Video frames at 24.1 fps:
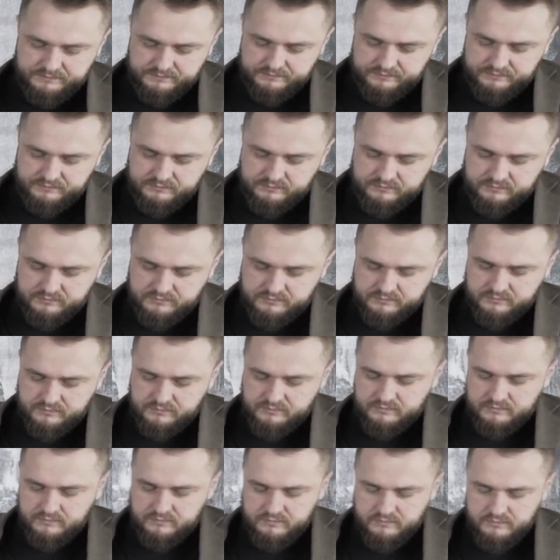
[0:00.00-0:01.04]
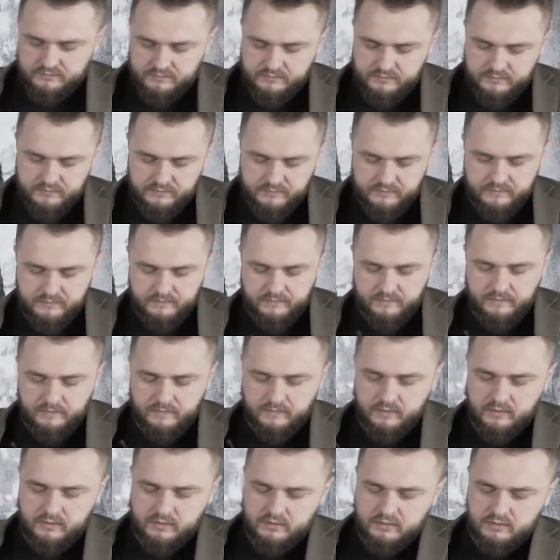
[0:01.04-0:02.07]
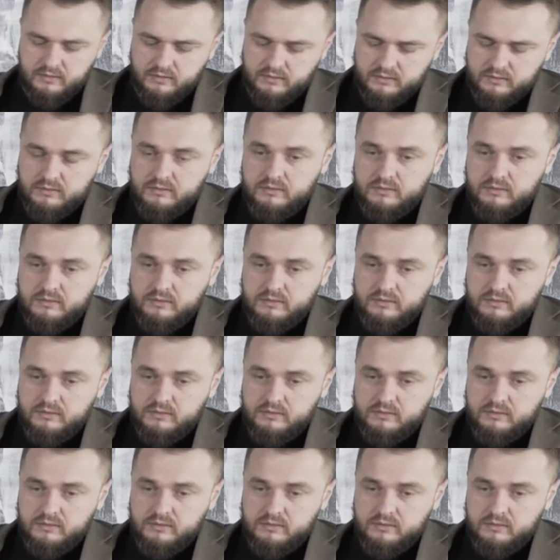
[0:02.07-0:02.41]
(no one is talking)